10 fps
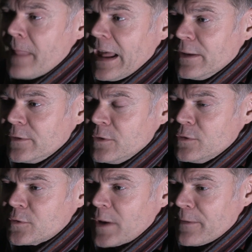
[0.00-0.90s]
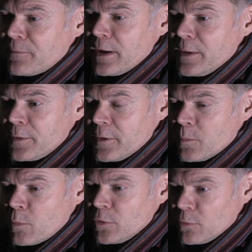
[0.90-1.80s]
And you just got to have faith
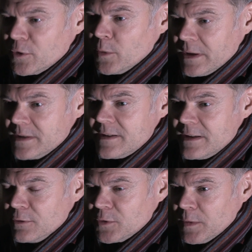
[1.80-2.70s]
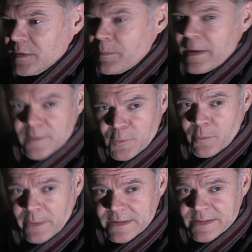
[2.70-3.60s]
that what you're doing to the best of your
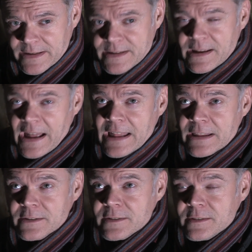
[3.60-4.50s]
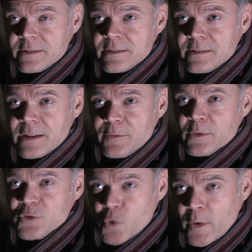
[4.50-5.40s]
ability. And if you
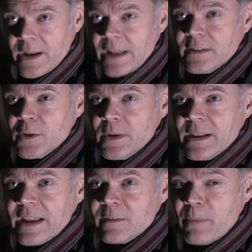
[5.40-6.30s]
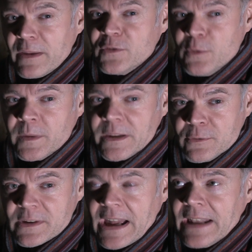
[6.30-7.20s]
enjoy it and you're doing it as best you think
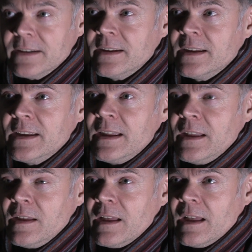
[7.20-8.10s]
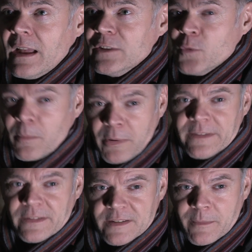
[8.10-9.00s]
you can, and you are
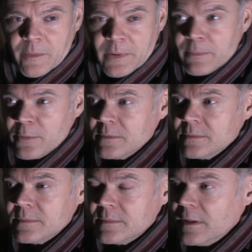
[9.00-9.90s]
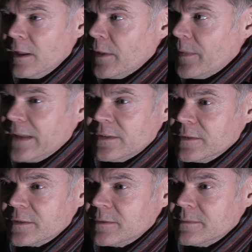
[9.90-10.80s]
pleasing some of the people, then that's
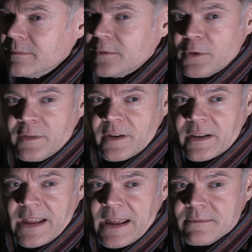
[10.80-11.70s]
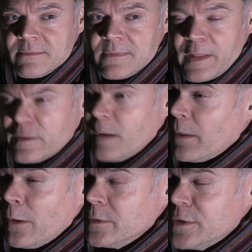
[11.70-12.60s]
as good as you're going to get. The
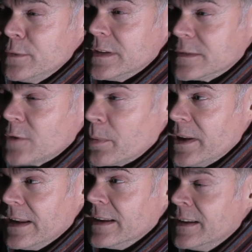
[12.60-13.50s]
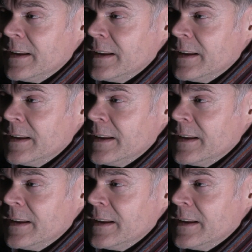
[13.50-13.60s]
example I always use is Top Gear.